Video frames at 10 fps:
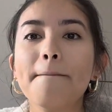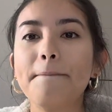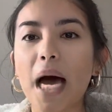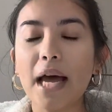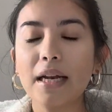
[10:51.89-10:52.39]

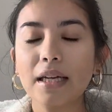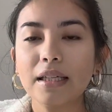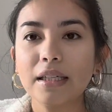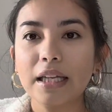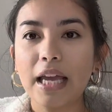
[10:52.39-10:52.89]
But
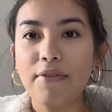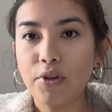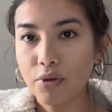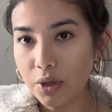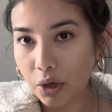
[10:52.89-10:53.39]
if
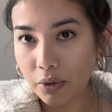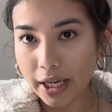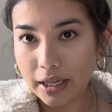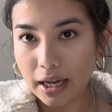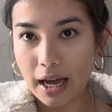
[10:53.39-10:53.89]
you know
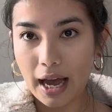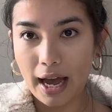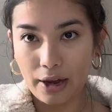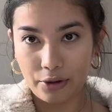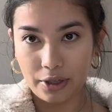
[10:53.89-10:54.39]
like
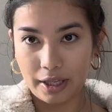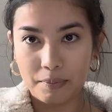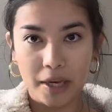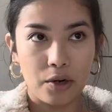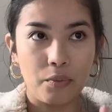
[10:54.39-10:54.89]
how to like
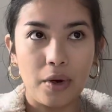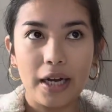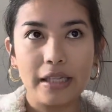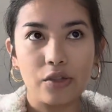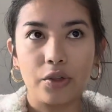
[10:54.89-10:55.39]
pair
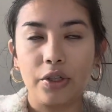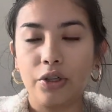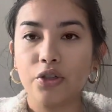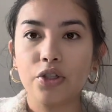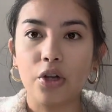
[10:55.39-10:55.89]
wines, or
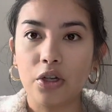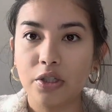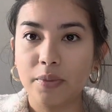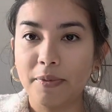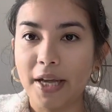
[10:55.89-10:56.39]
you're just
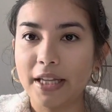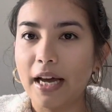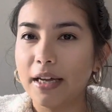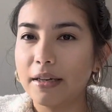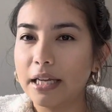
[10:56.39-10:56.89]
knowledgeable about
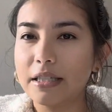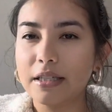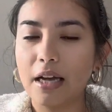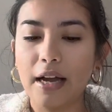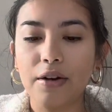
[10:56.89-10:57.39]
that, it's,
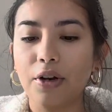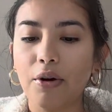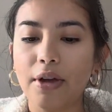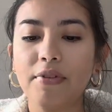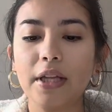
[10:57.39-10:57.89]
I don't know,
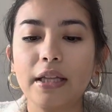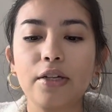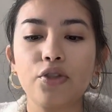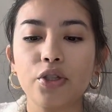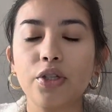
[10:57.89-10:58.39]
I feel like
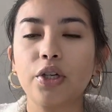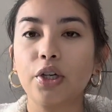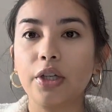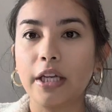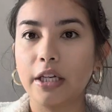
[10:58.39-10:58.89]
that's just a
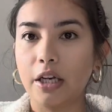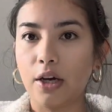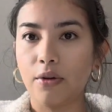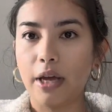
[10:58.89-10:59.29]
good thing to know.